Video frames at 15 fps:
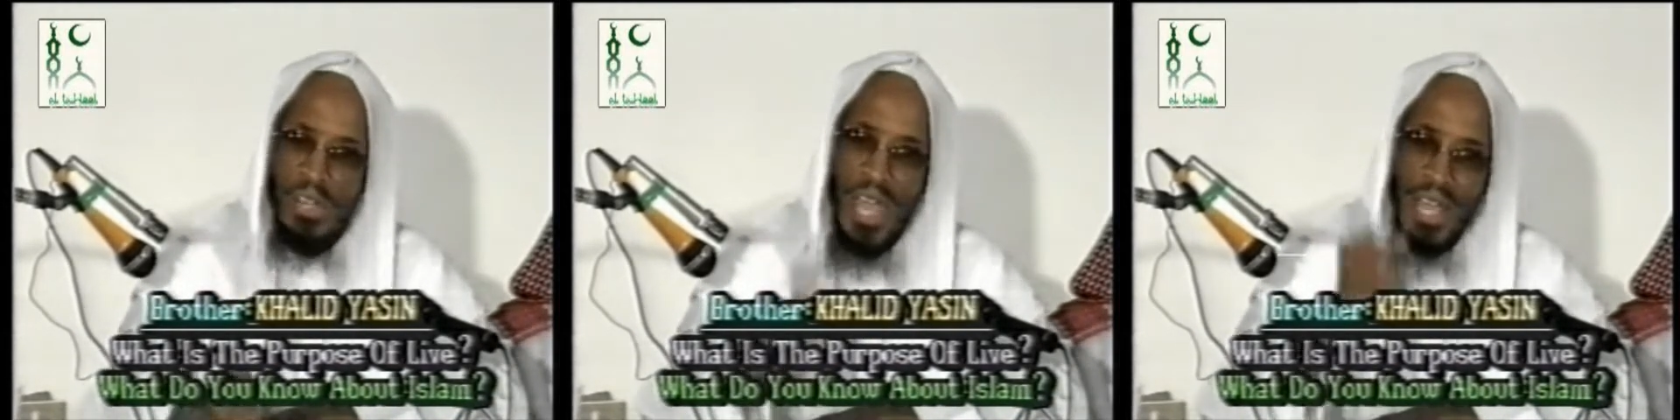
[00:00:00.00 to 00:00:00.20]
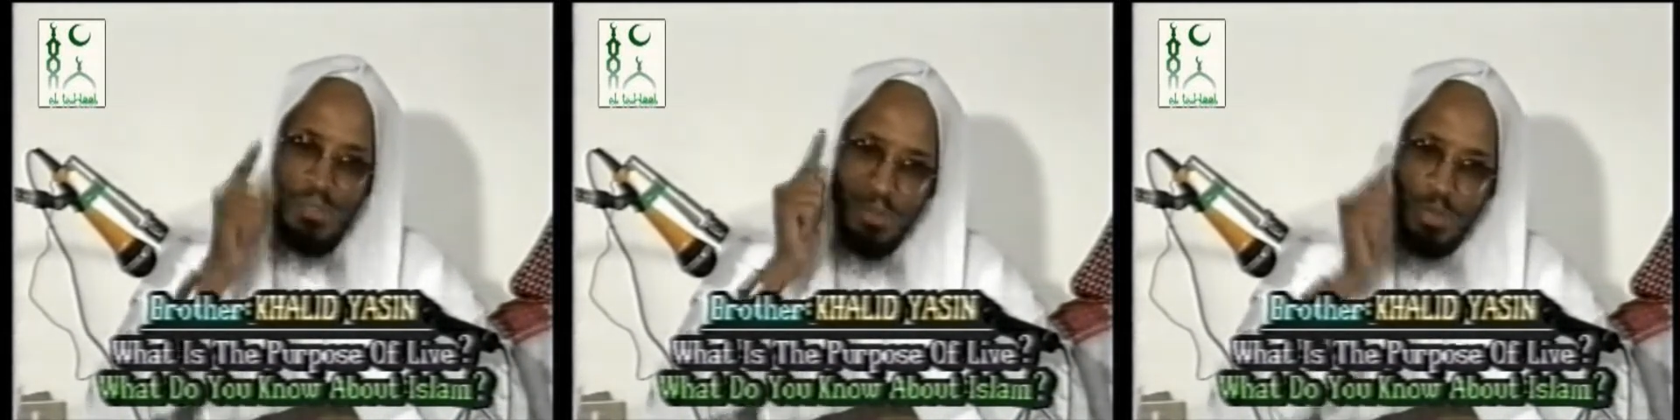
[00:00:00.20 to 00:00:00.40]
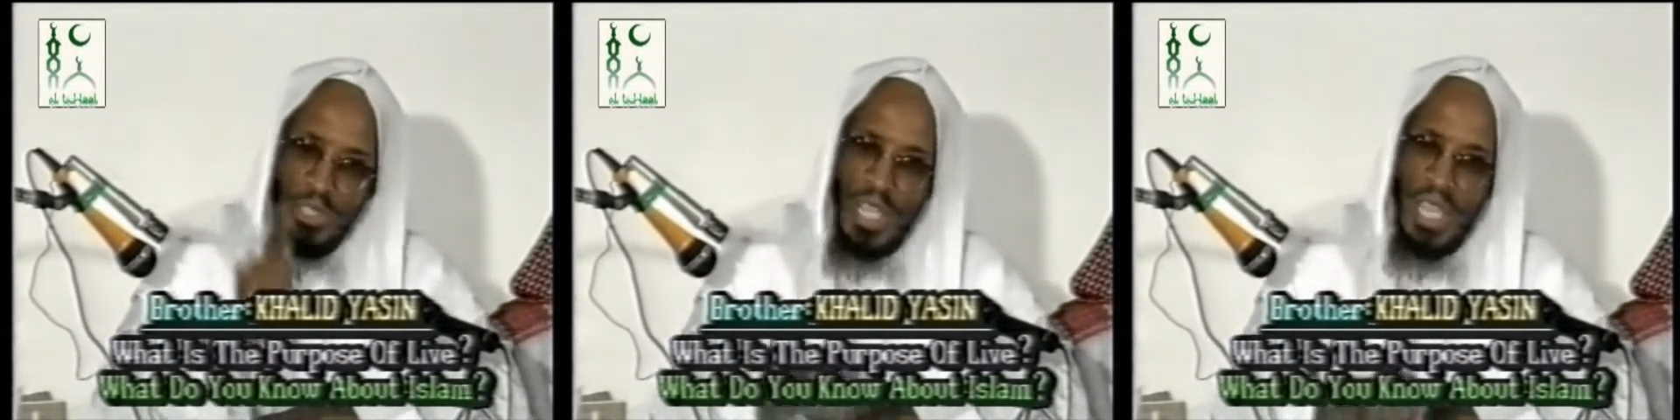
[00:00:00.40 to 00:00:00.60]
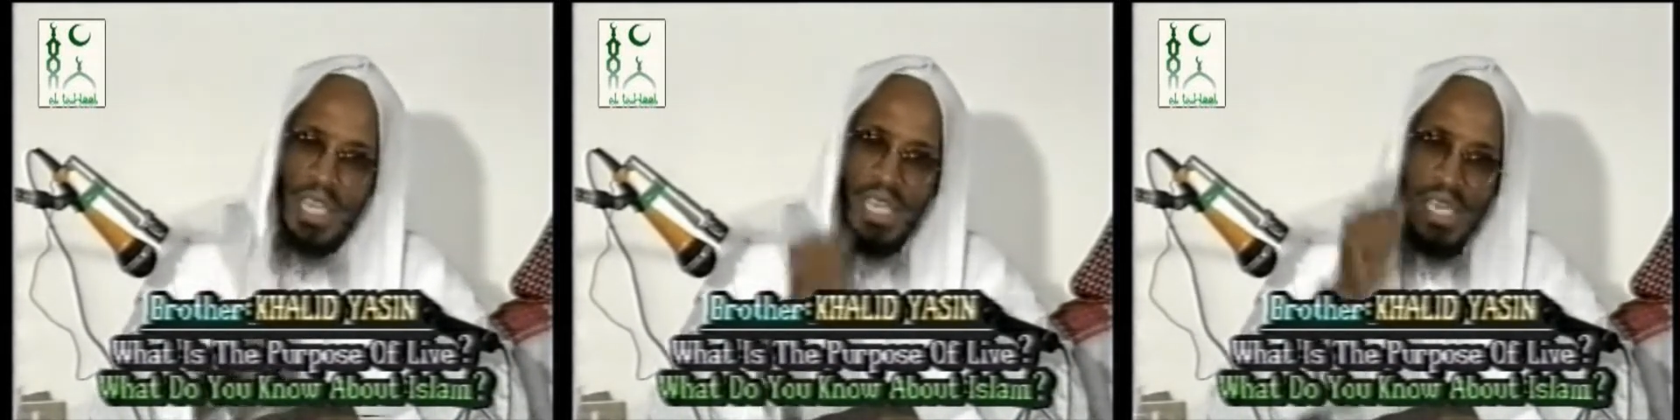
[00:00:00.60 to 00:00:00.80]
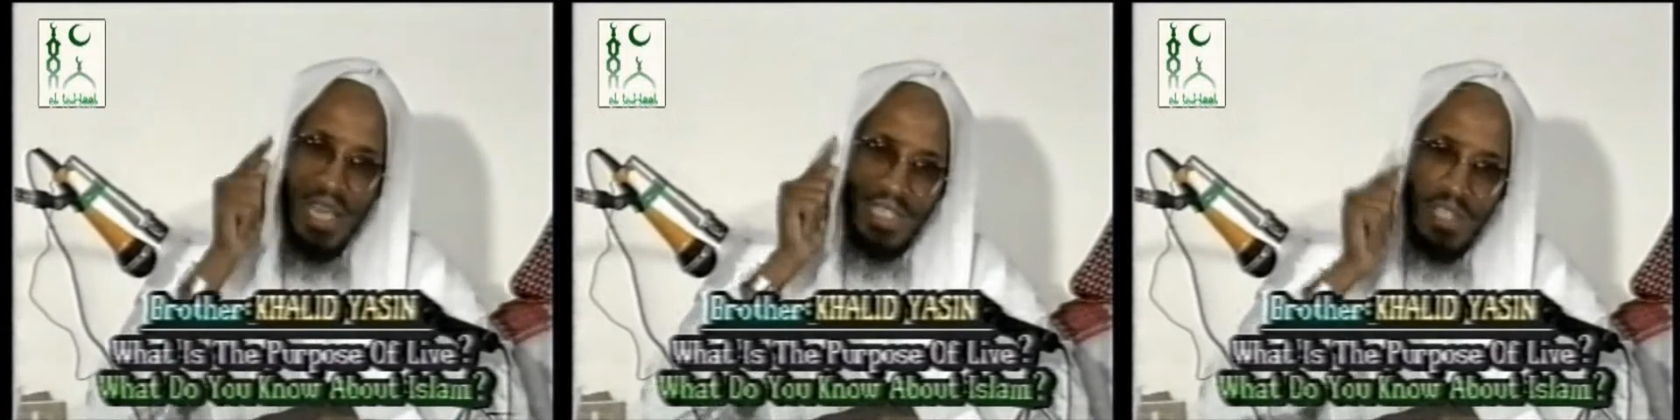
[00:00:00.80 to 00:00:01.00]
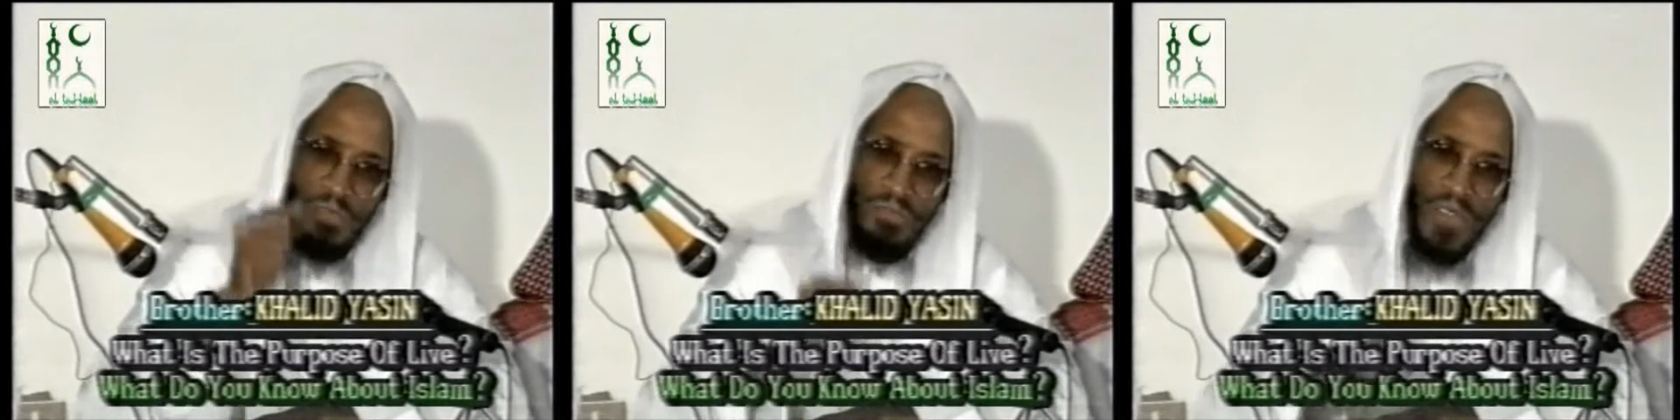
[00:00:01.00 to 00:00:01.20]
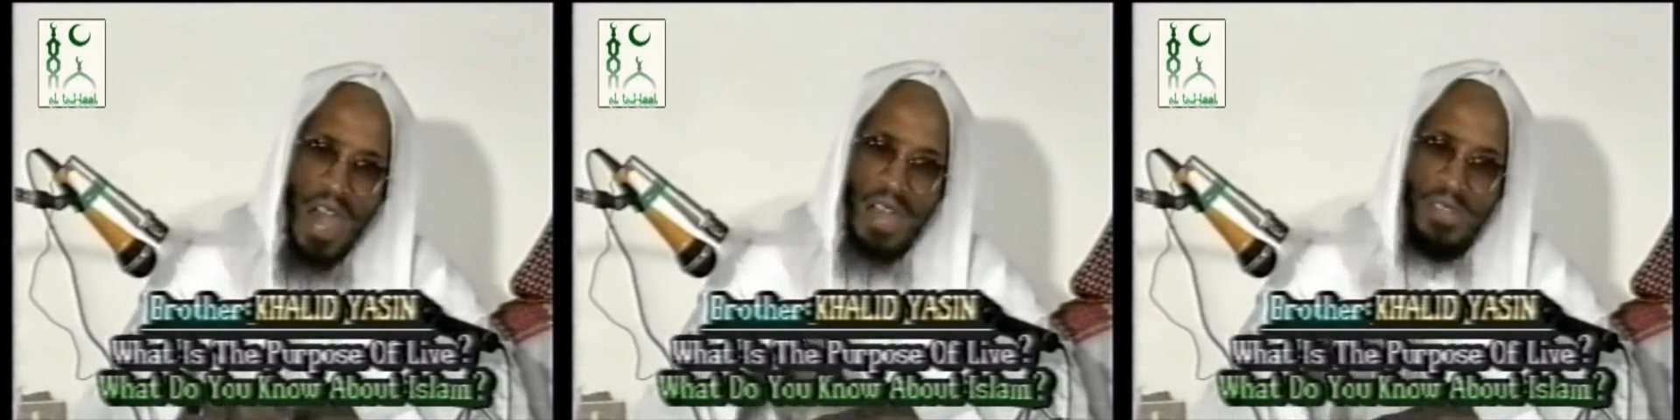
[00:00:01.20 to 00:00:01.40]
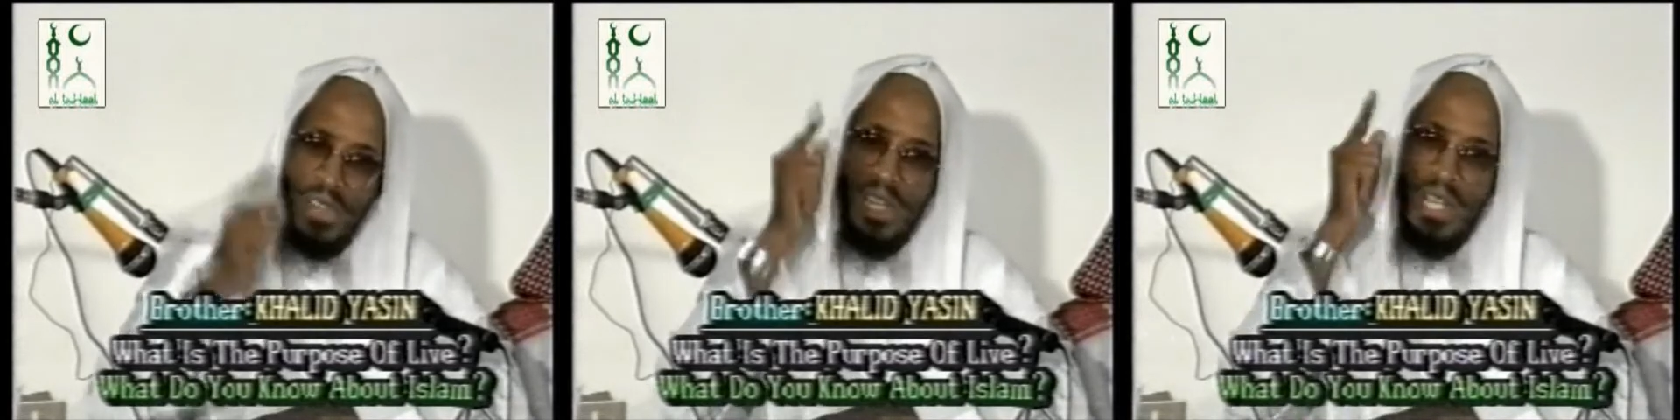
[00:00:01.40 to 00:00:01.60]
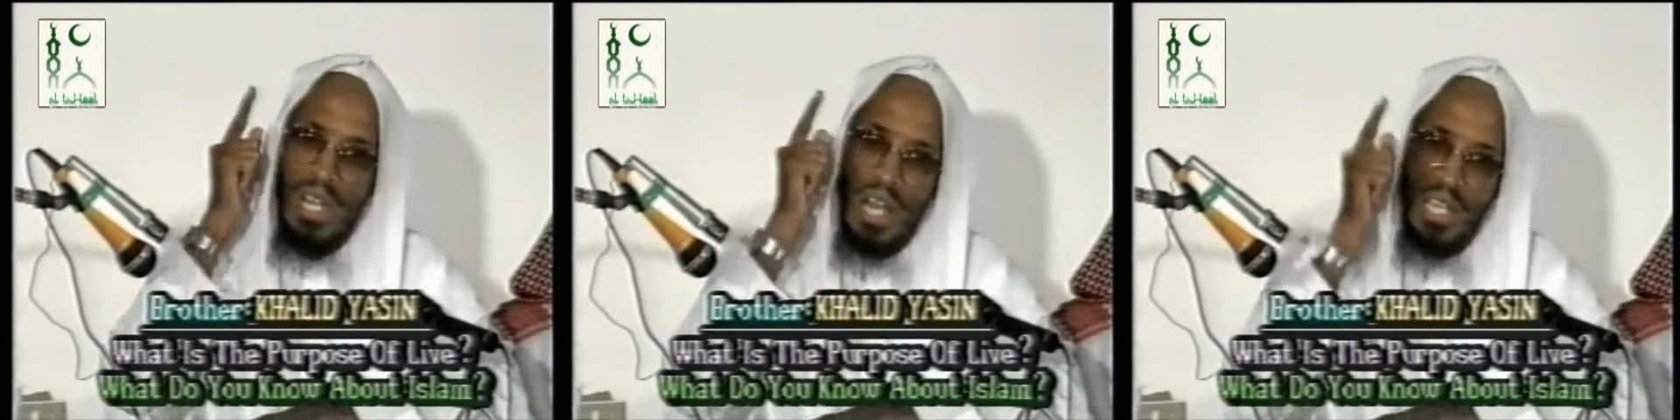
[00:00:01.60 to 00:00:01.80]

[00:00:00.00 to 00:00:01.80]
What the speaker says: not to say he has a father,